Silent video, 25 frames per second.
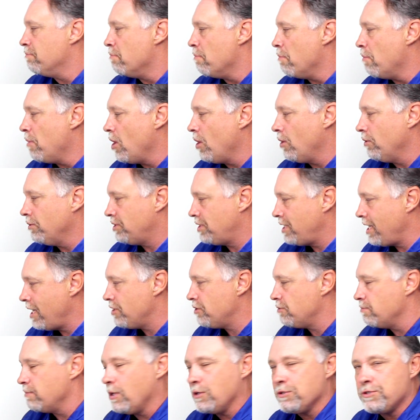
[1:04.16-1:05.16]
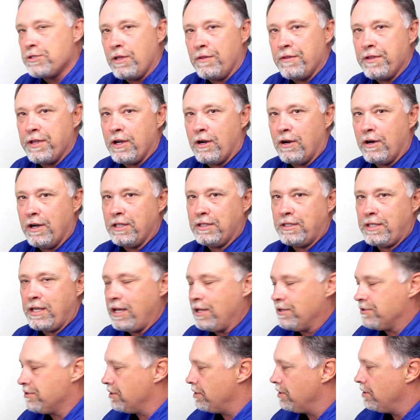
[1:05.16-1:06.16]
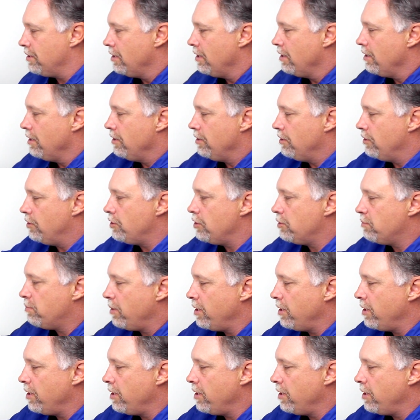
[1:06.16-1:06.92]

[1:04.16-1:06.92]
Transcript: mode test modes on the R8000, you just